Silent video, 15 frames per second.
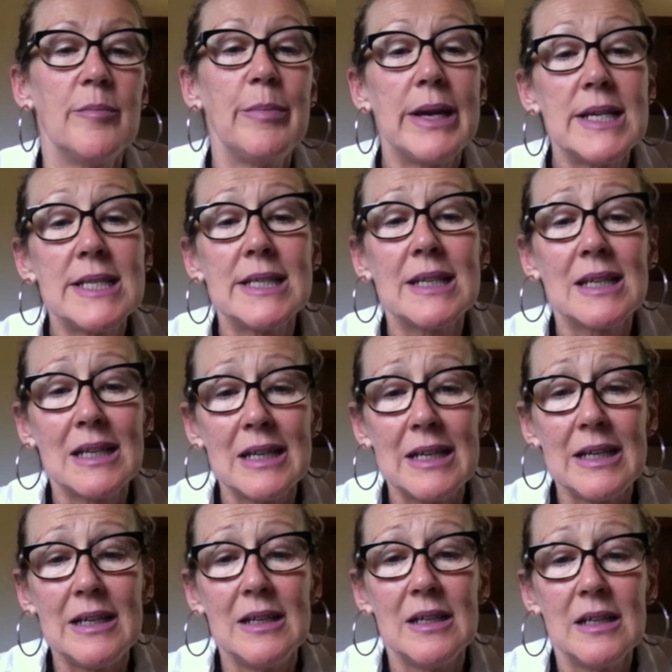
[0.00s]

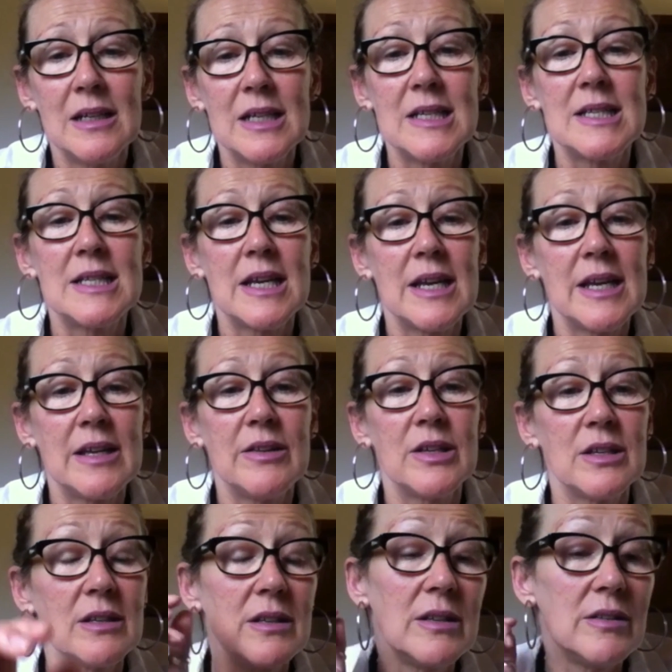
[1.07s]
Basically, it's saying
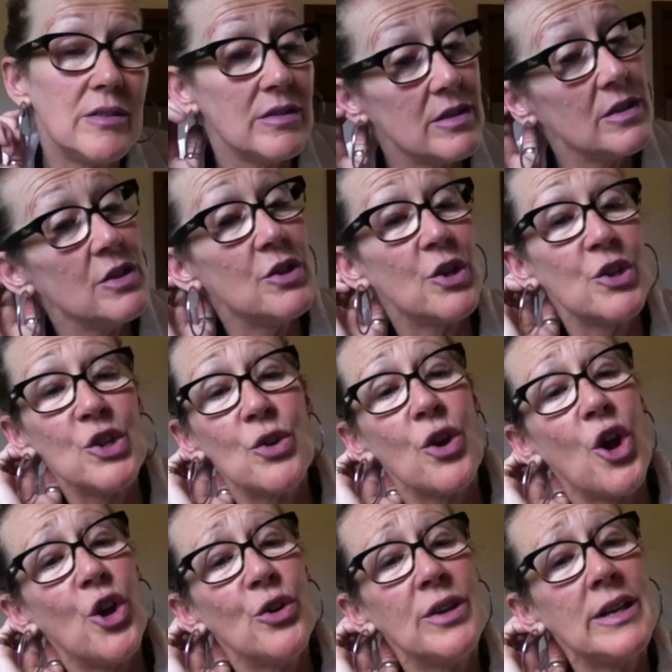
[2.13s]
that, you know, your
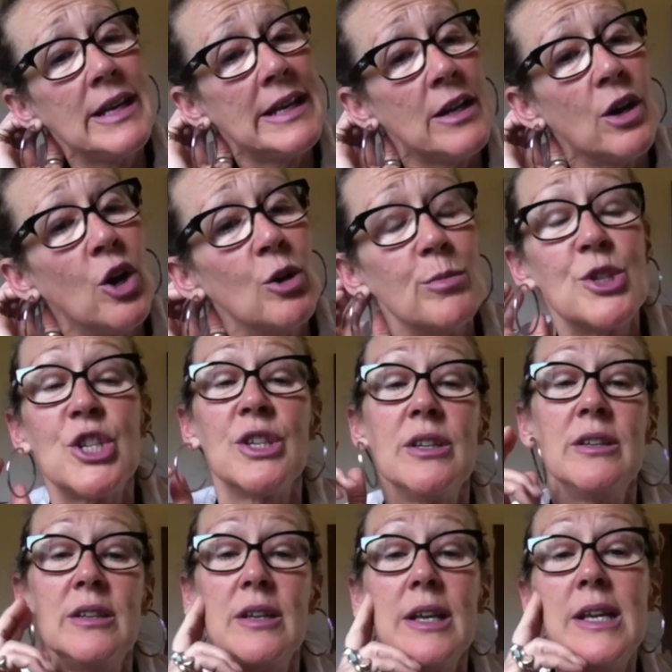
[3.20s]
only
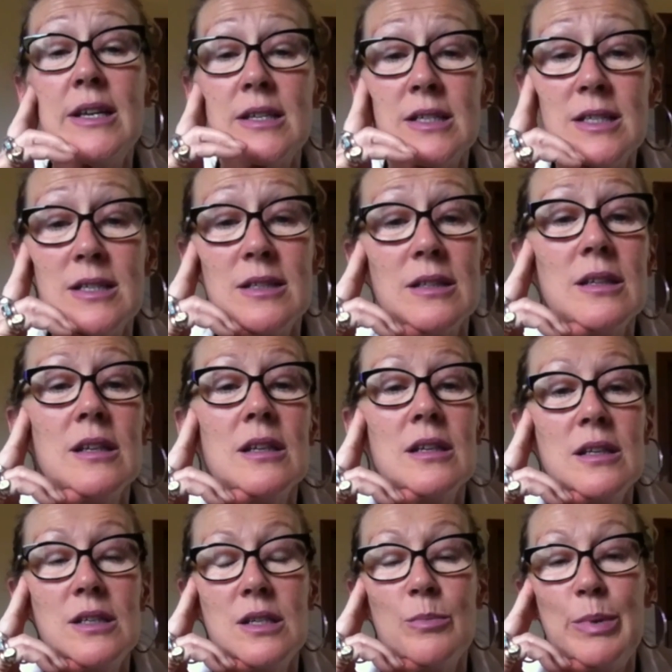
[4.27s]
option is
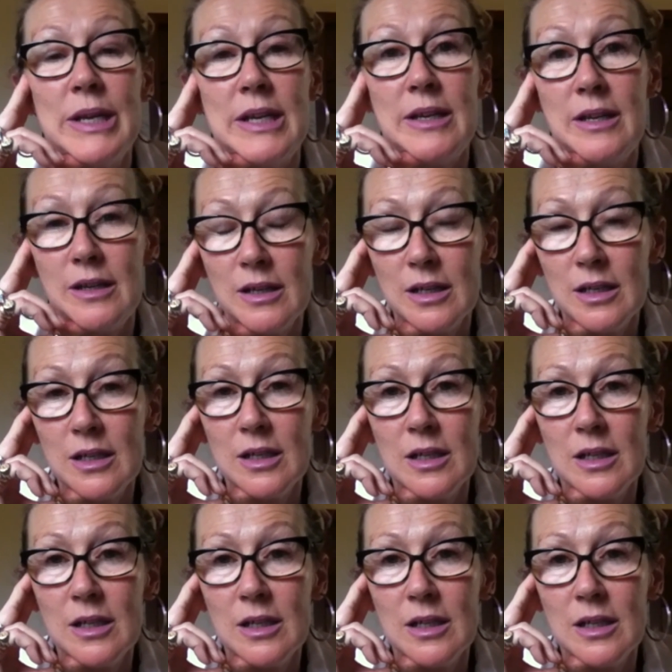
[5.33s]
to be